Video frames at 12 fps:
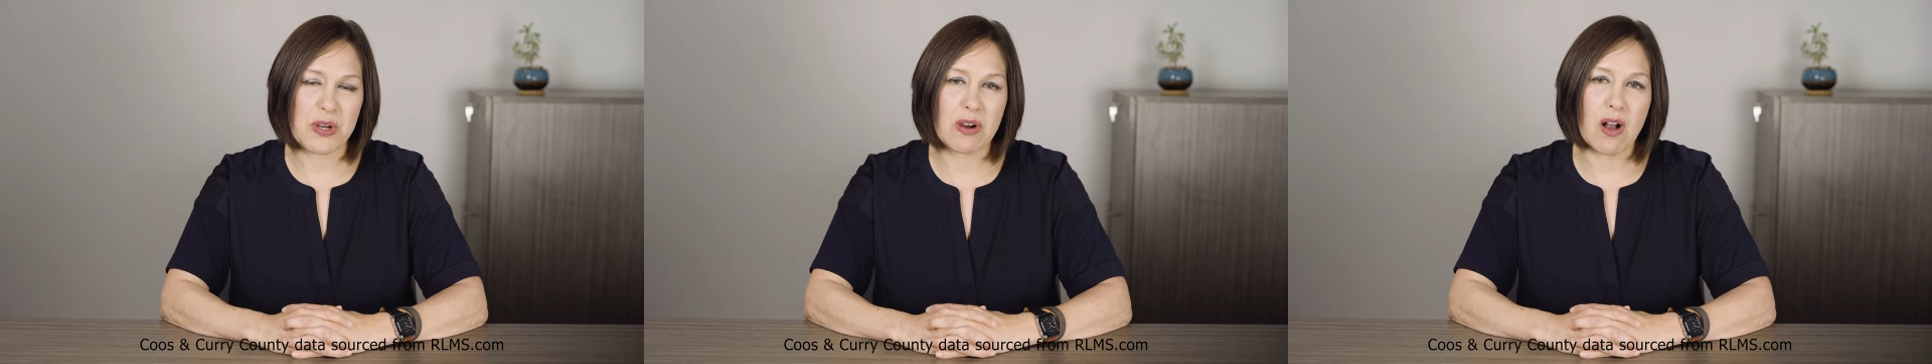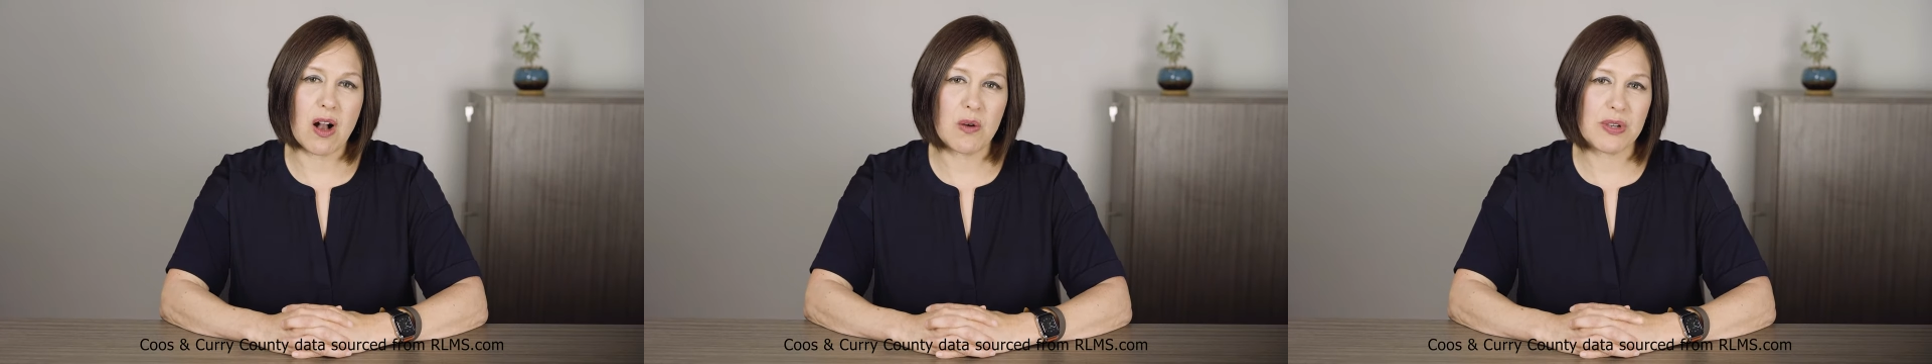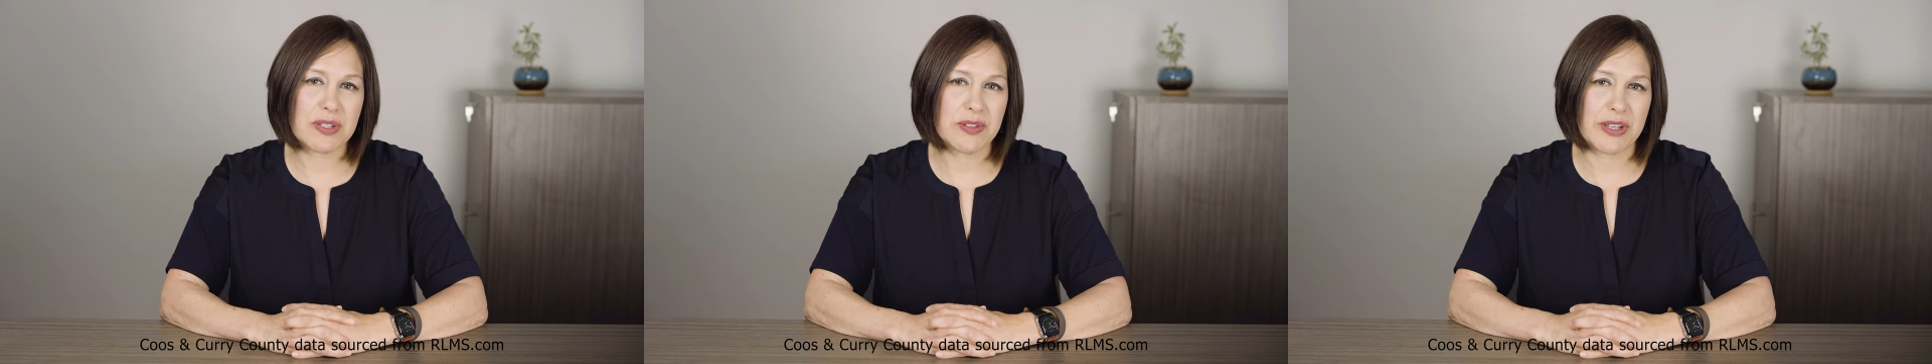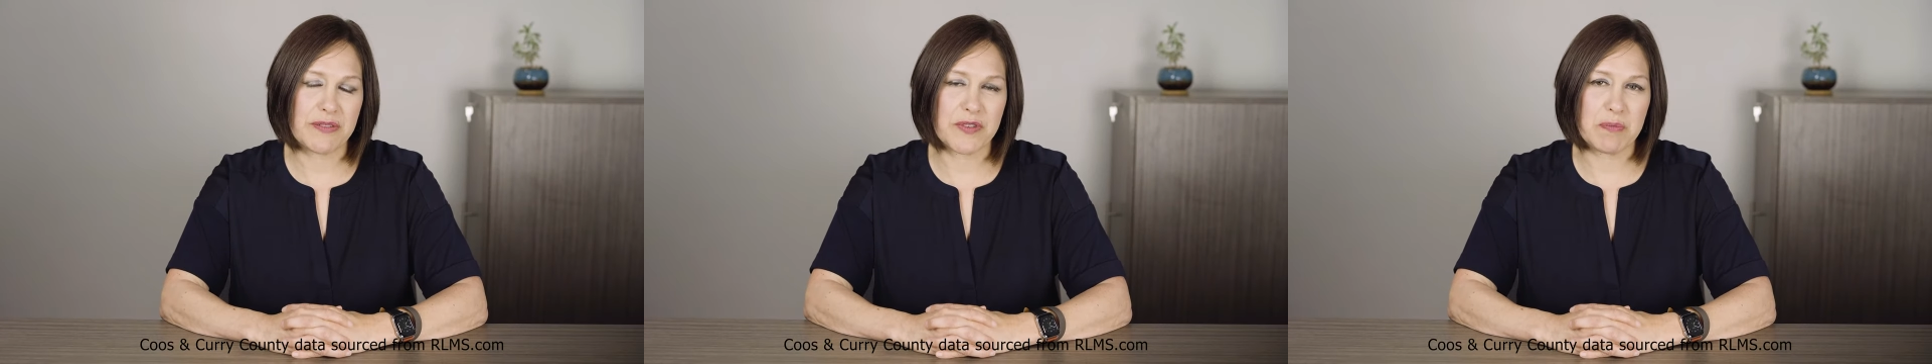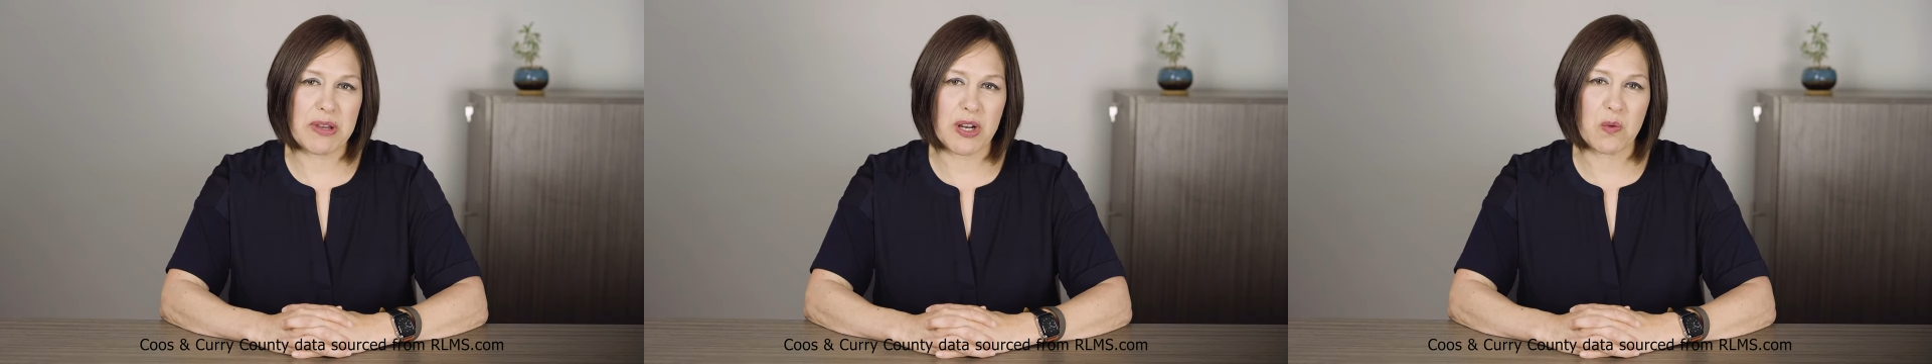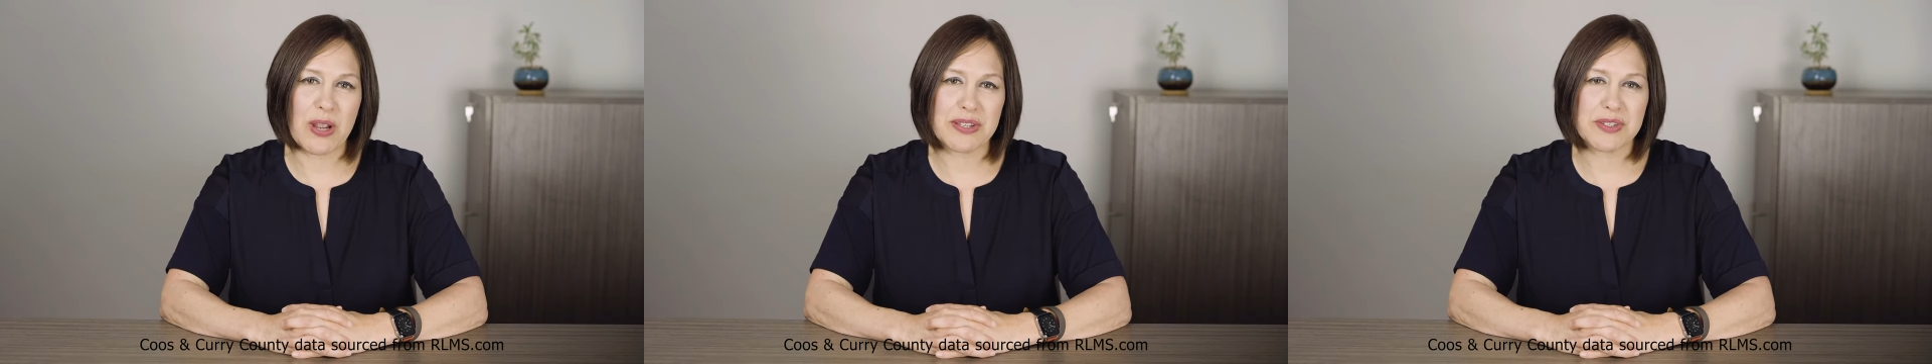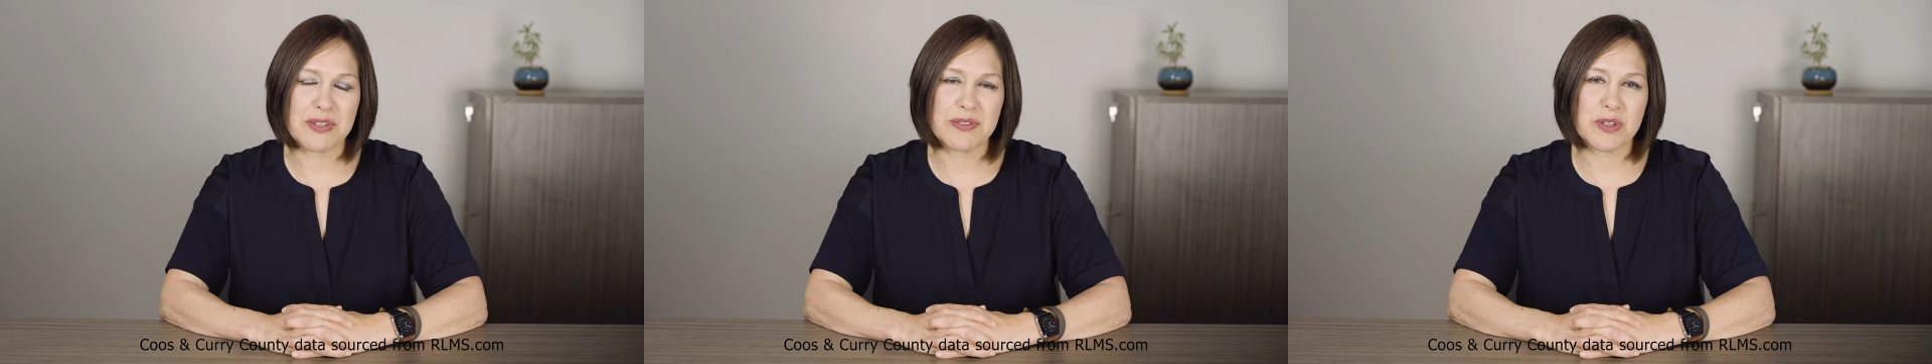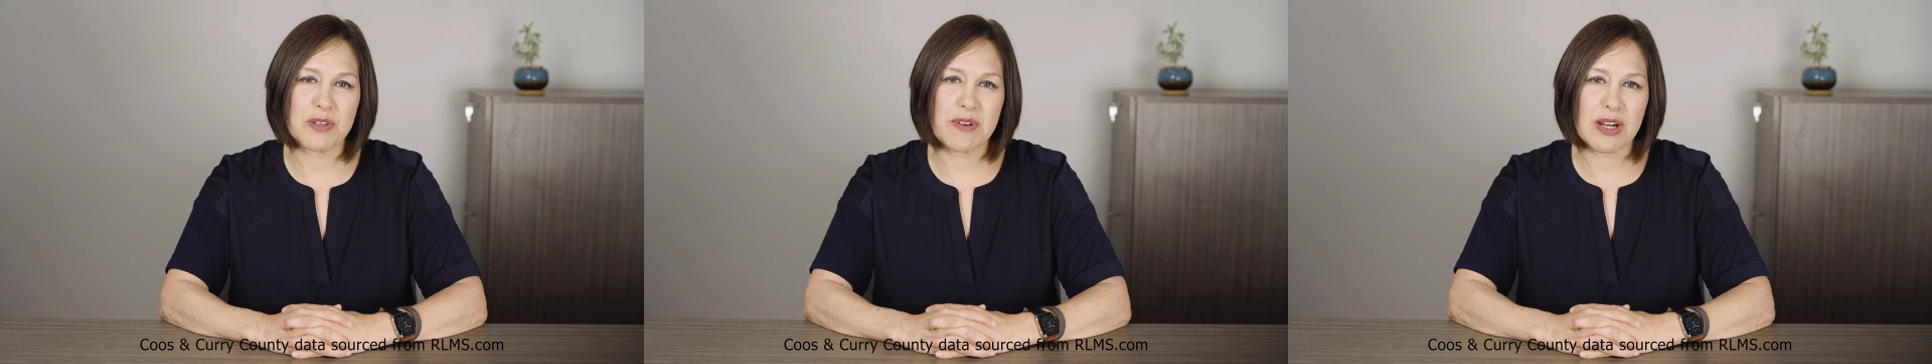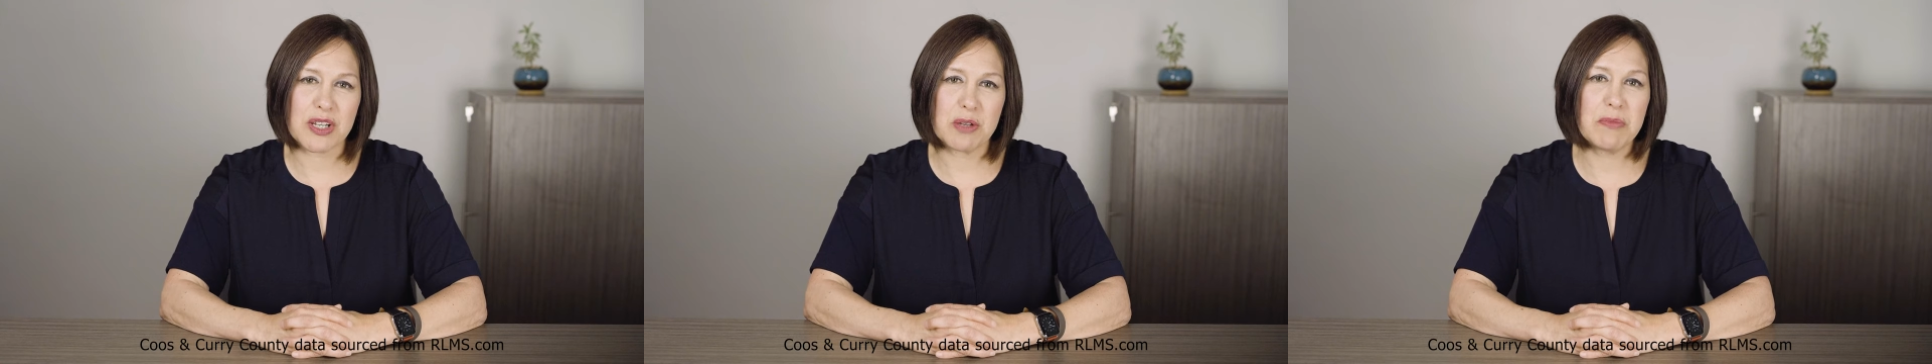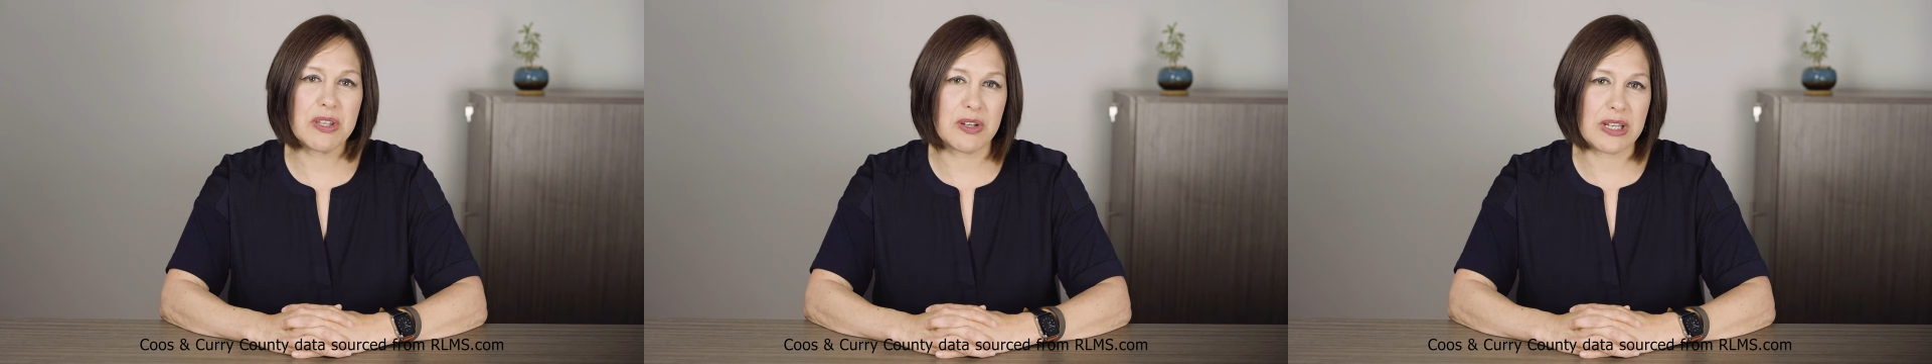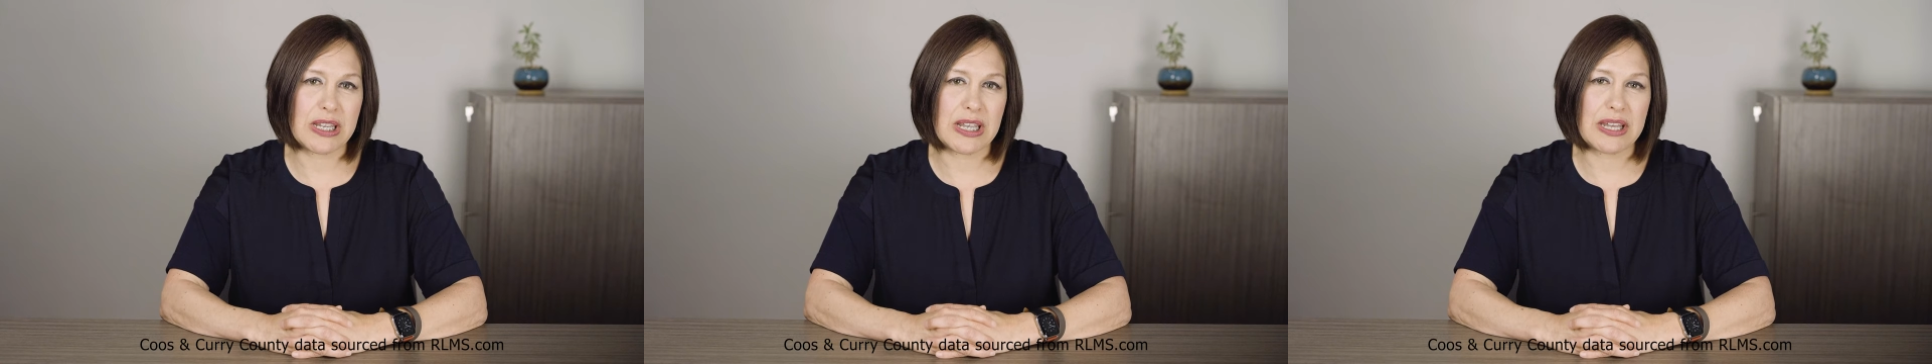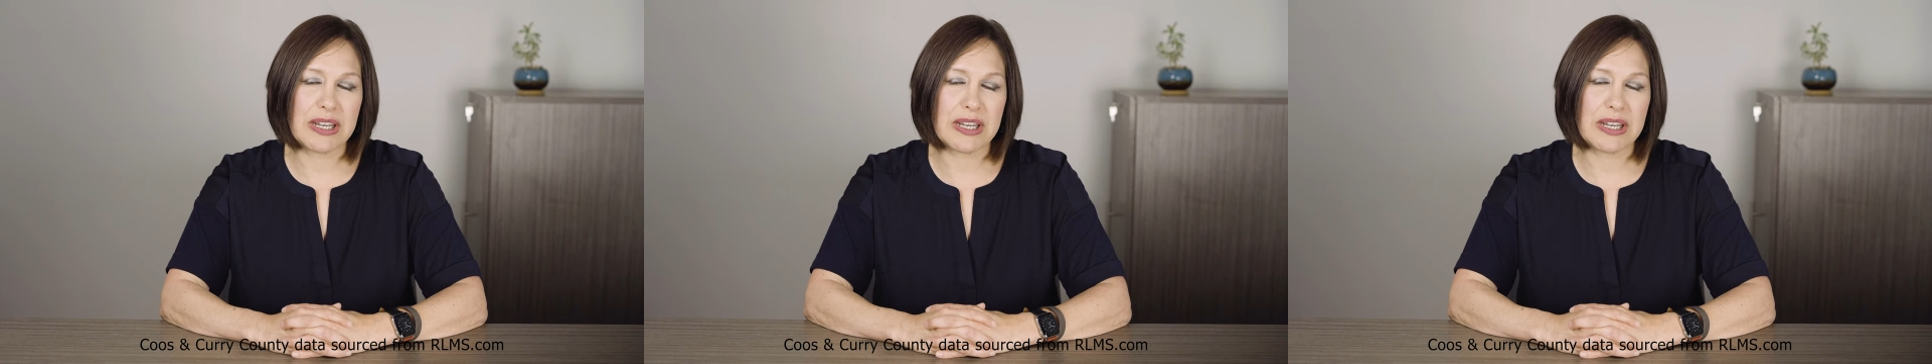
We are always looking for better ways to serve our community,